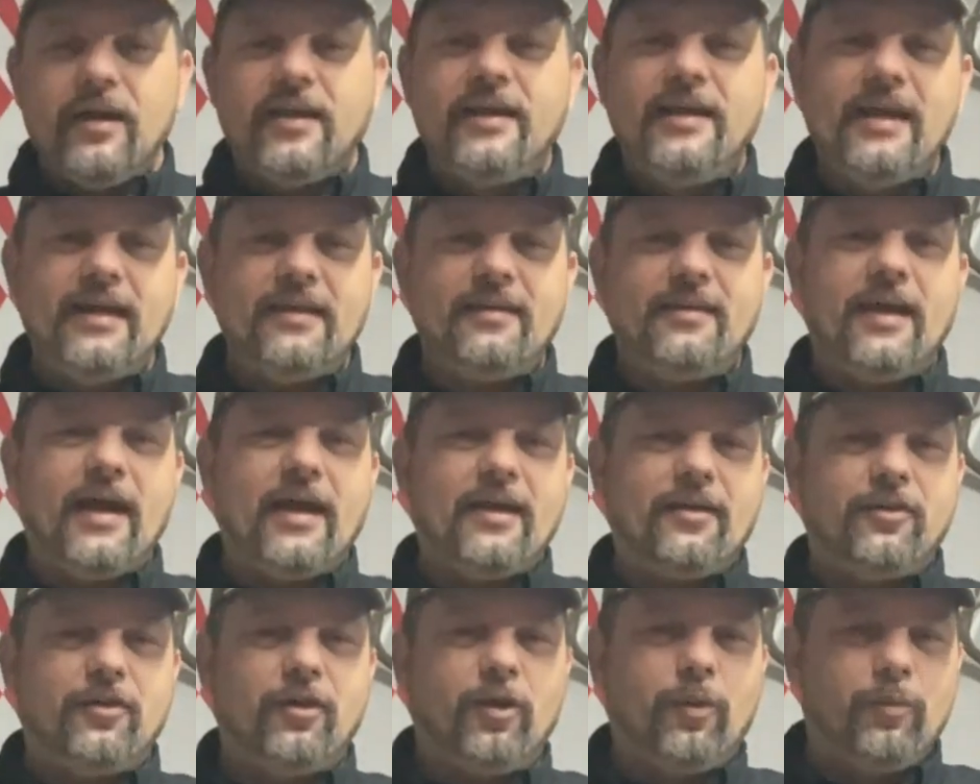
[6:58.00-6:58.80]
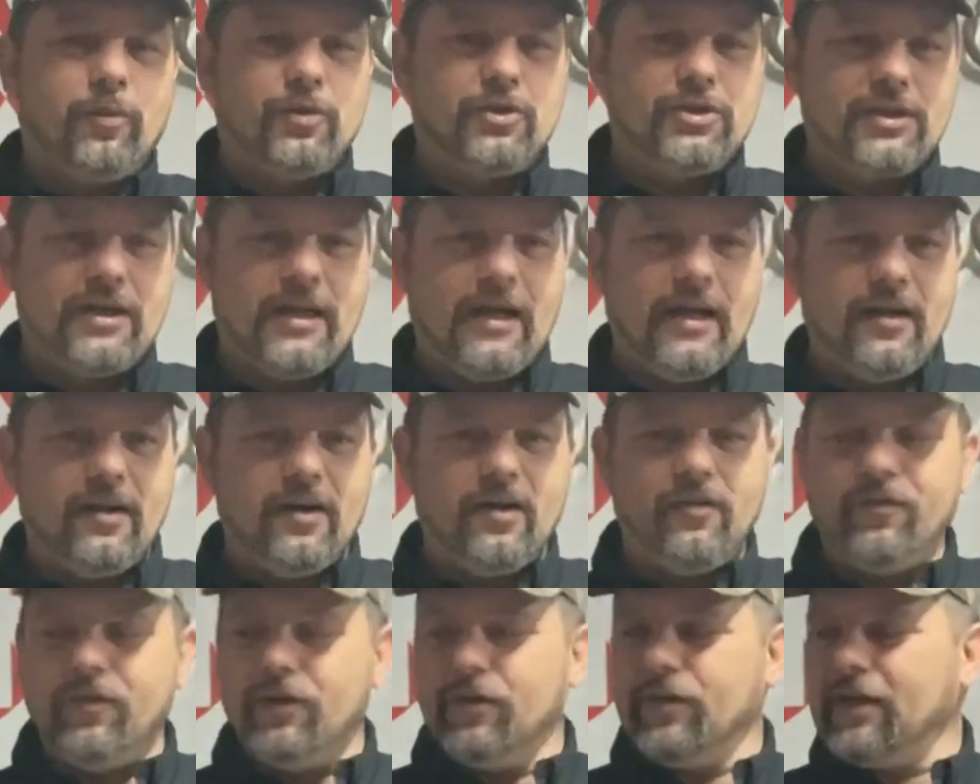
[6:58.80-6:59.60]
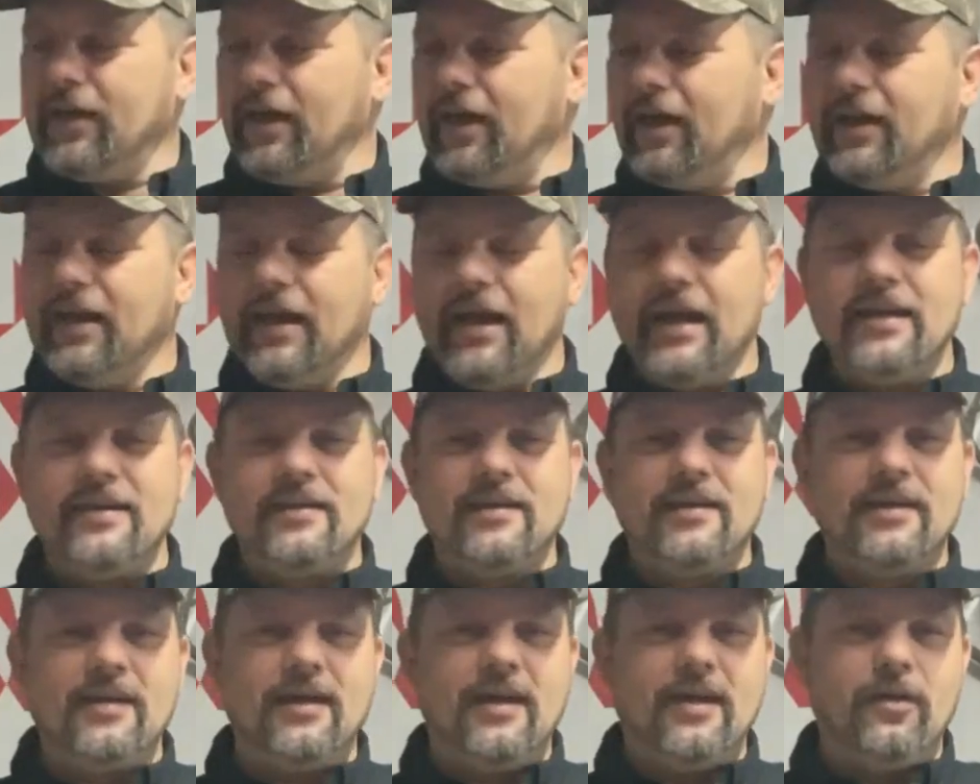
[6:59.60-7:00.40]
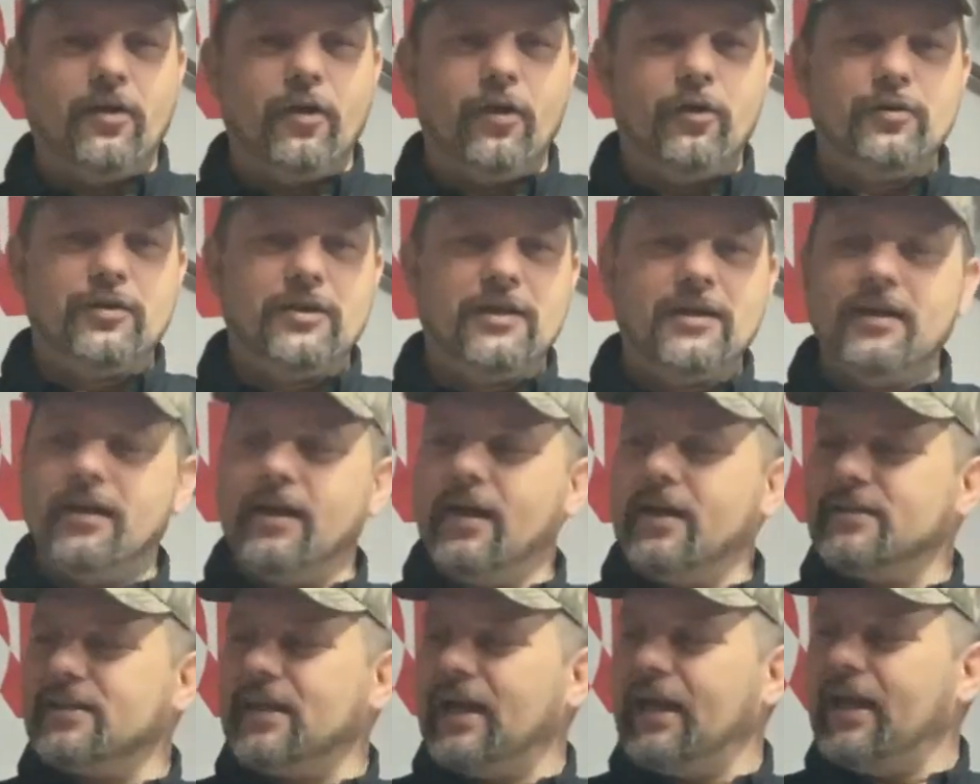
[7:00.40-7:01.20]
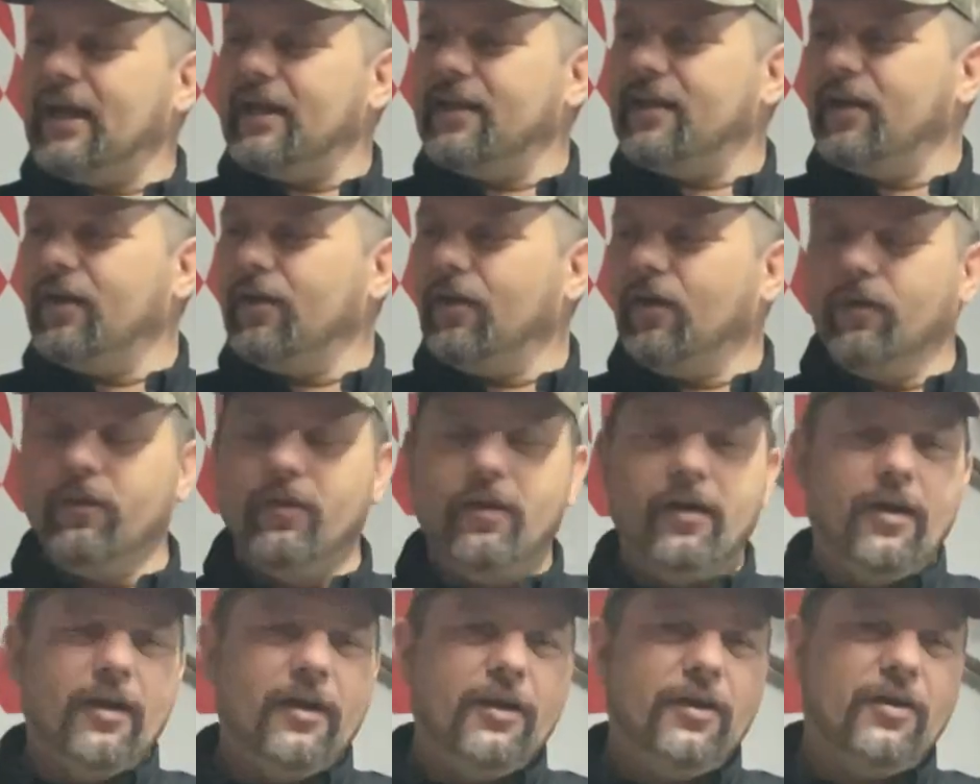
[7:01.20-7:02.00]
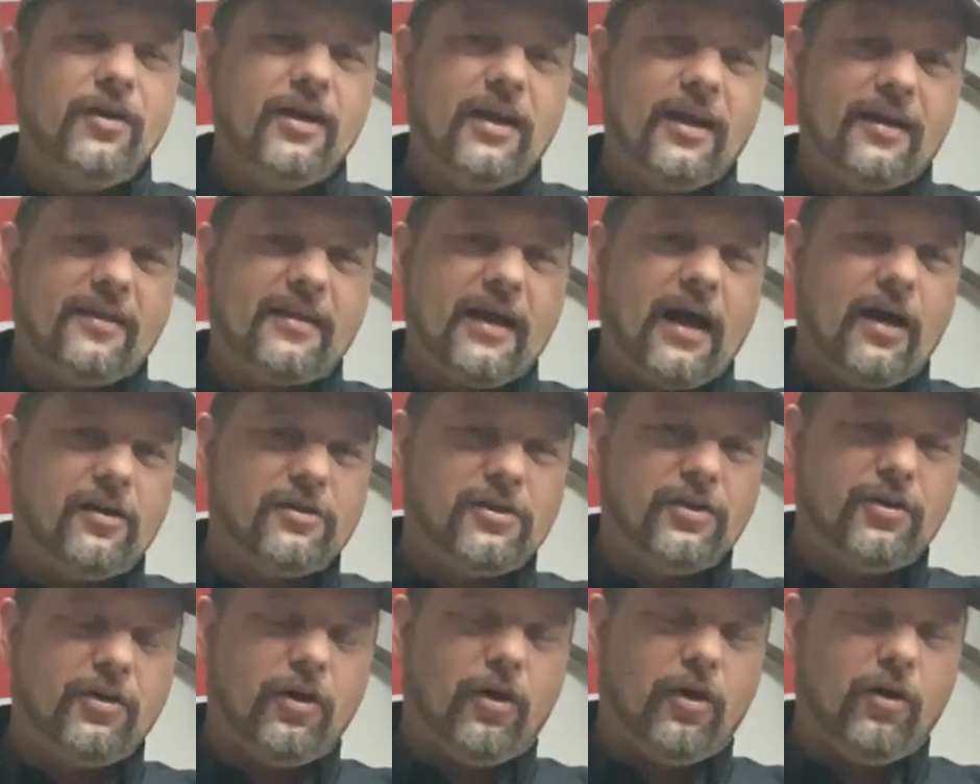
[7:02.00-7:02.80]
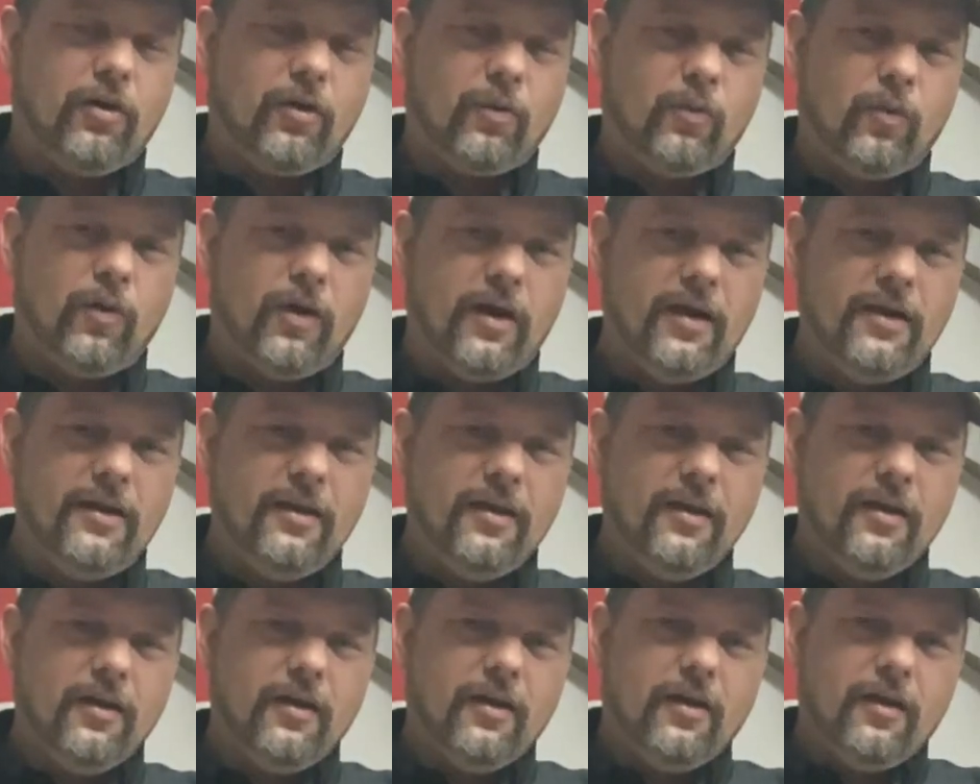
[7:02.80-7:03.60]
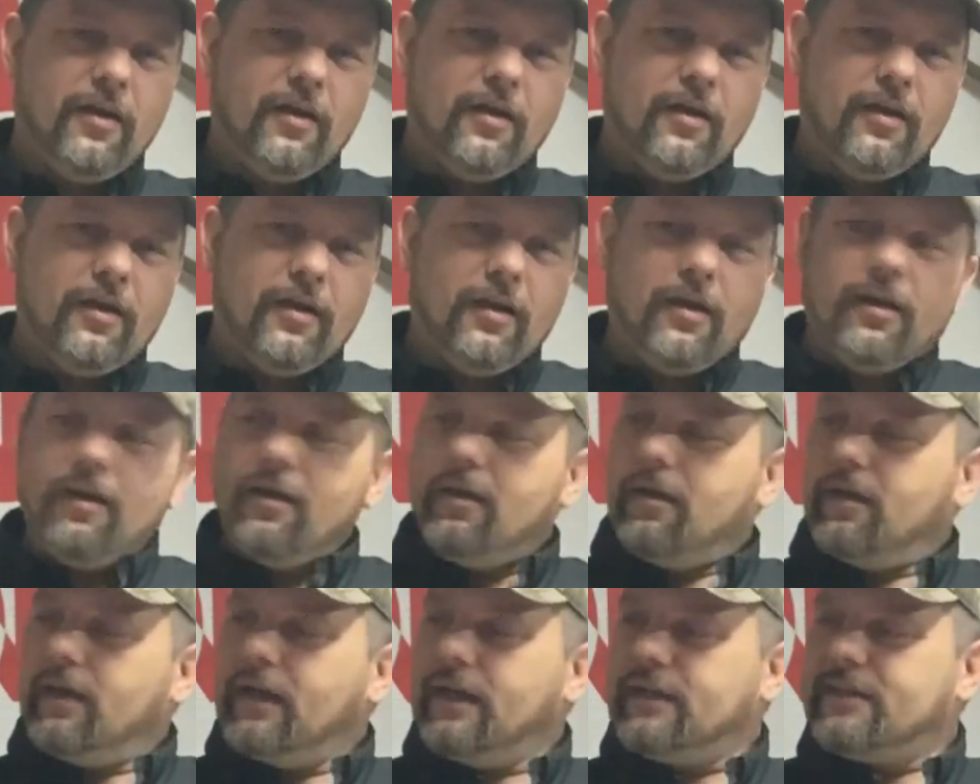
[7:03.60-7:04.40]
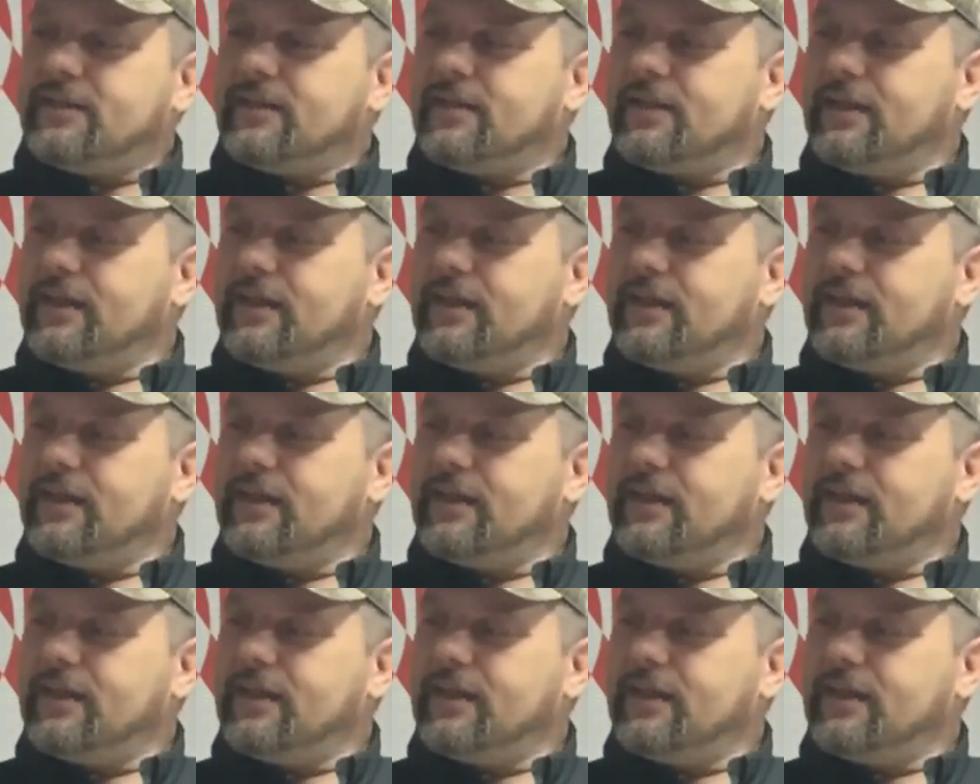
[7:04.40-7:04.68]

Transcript: get that thermal scanner if you can. ATN, OTS, handheld. You can get a $1,000 one. It's